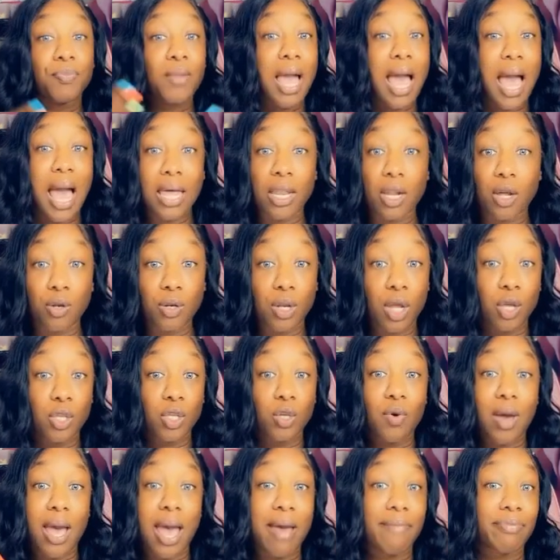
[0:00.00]
I don't know. You
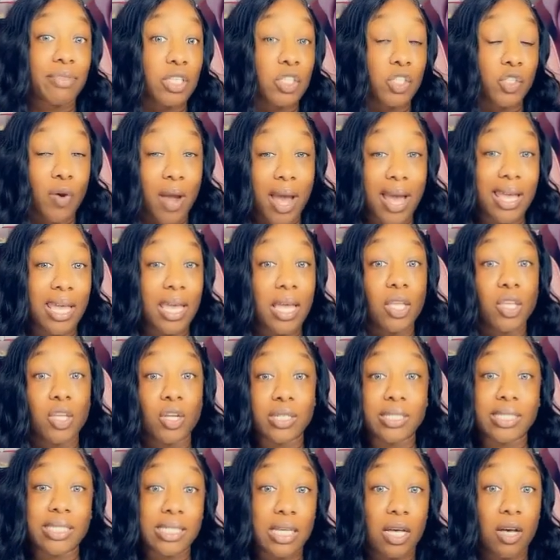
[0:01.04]
will have to try it
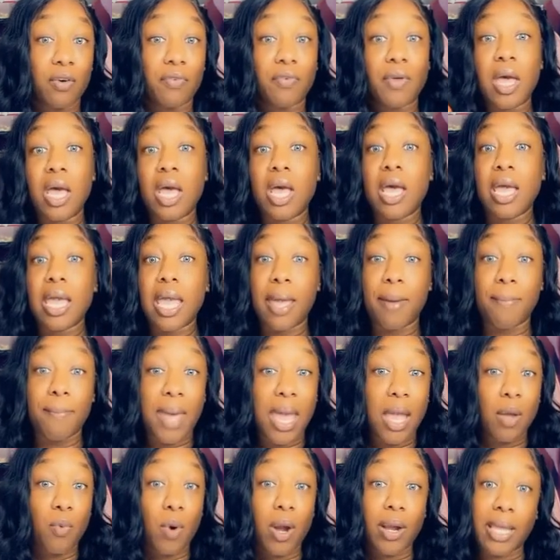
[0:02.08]
yourself. It
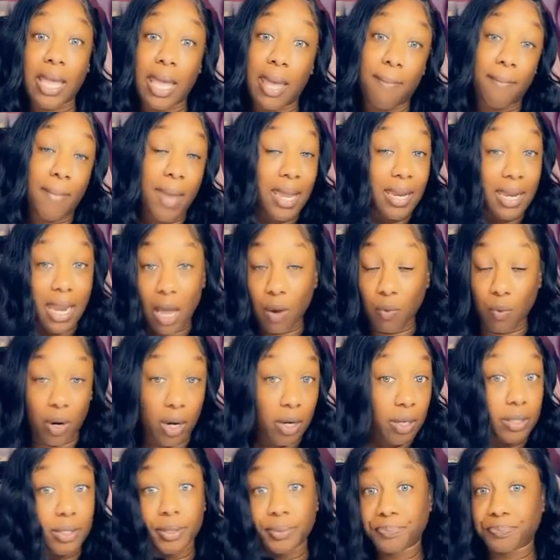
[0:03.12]
may work. It may not
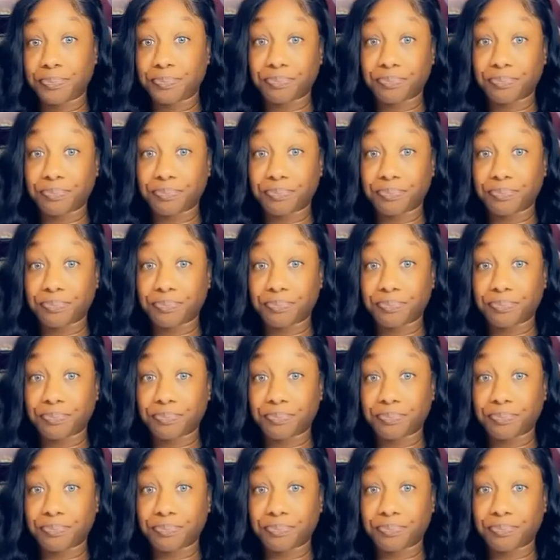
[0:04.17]
work.